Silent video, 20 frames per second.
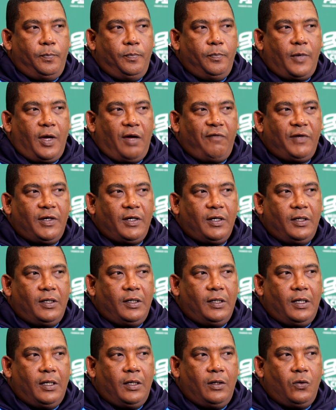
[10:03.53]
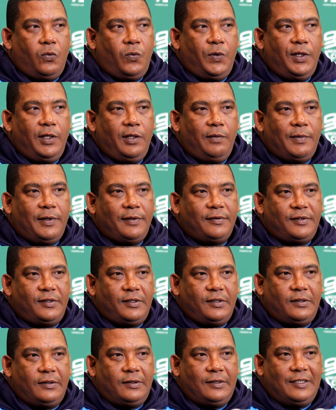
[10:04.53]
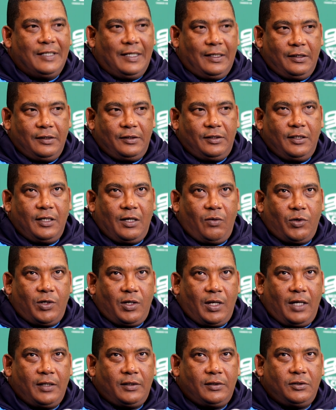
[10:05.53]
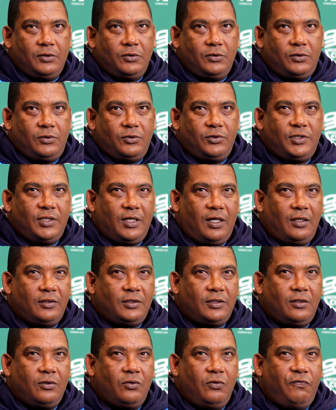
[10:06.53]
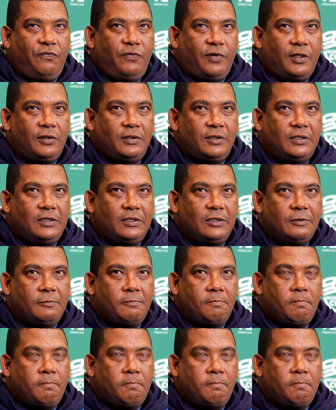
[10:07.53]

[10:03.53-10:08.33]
Having a winning challenge I would like to challenge on all fronts.